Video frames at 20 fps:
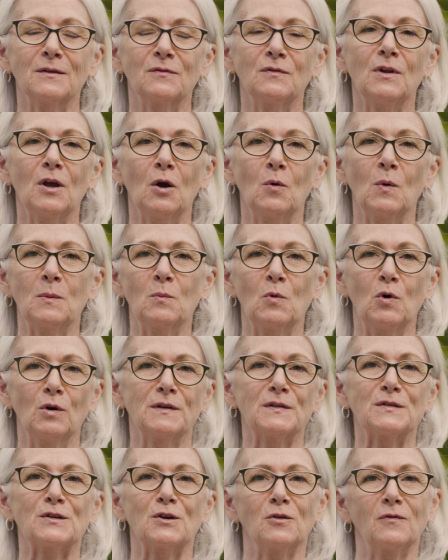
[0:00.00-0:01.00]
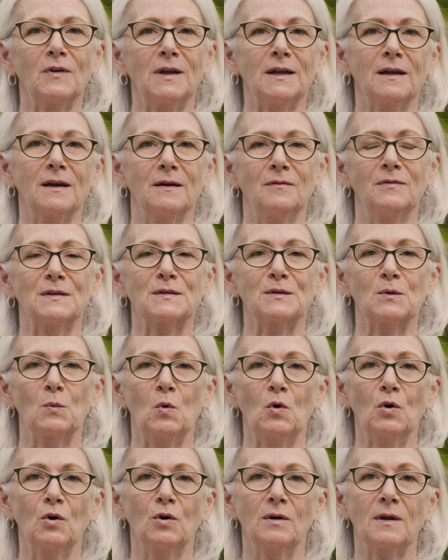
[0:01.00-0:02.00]
of no one more deserving of this
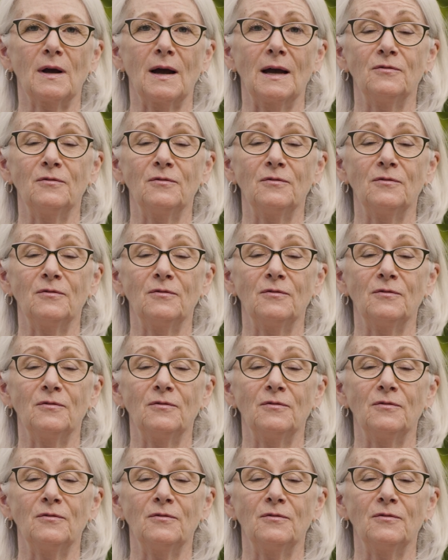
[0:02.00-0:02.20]
award.